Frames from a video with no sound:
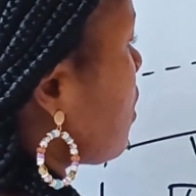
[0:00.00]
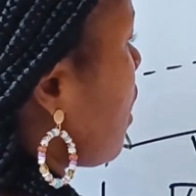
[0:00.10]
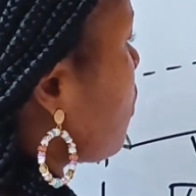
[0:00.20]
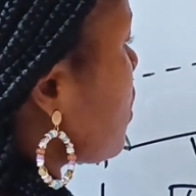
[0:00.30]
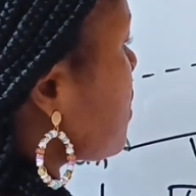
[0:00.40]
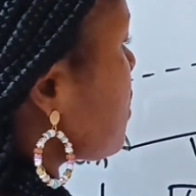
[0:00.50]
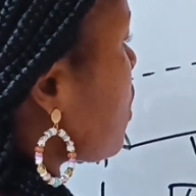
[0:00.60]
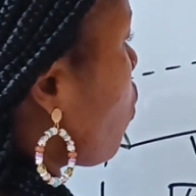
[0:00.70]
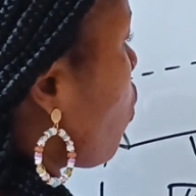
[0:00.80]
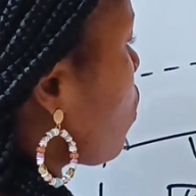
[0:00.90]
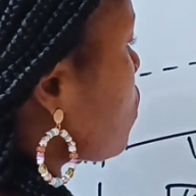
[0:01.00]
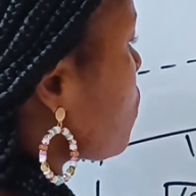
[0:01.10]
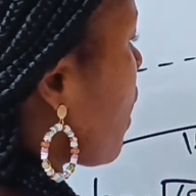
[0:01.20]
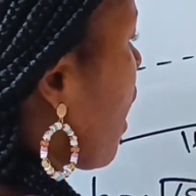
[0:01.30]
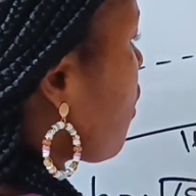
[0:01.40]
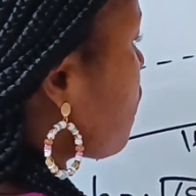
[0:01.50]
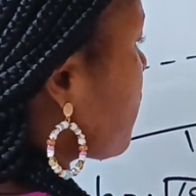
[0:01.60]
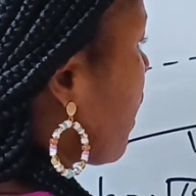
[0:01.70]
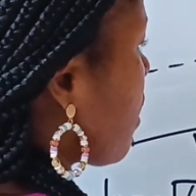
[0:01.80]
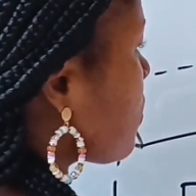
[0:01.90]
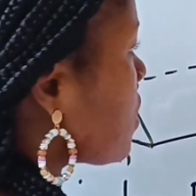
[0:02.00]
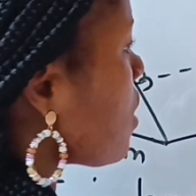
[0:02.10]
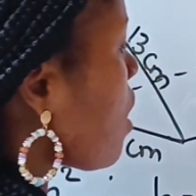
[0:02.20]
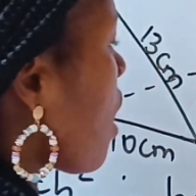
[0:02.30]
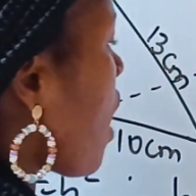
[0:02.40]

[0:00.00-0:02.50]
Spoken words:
Now, this is equal to half times.